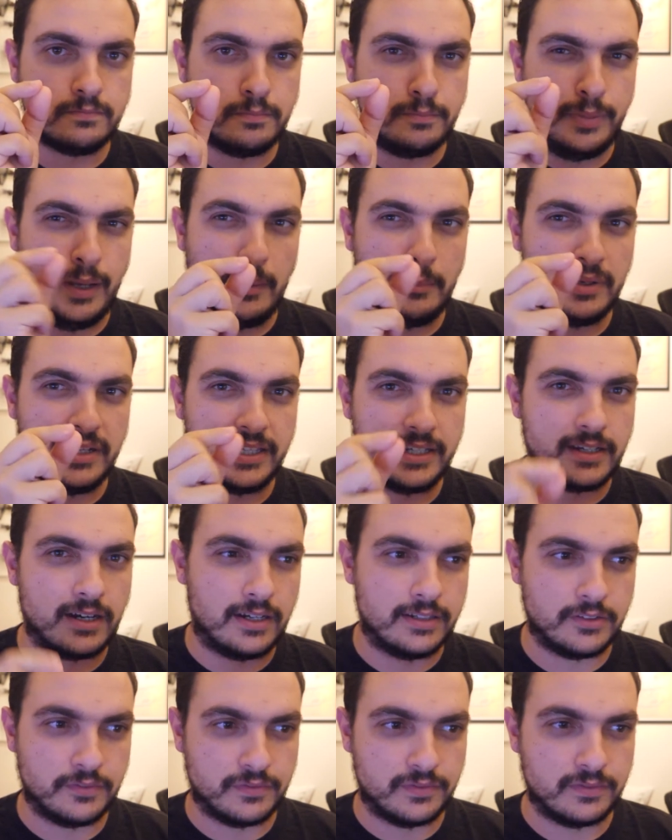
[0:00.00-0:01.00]
pebbly
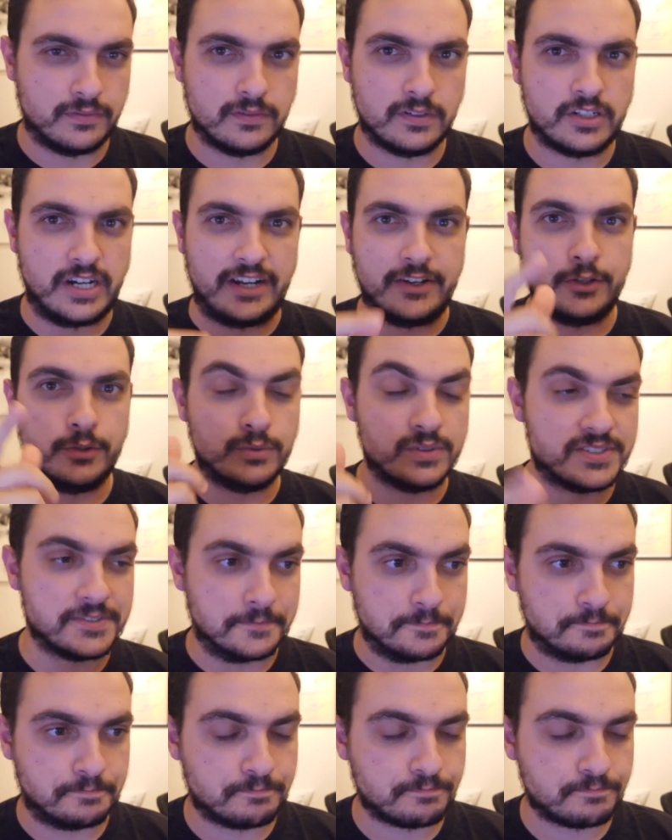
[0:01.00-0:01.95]
kind of granules.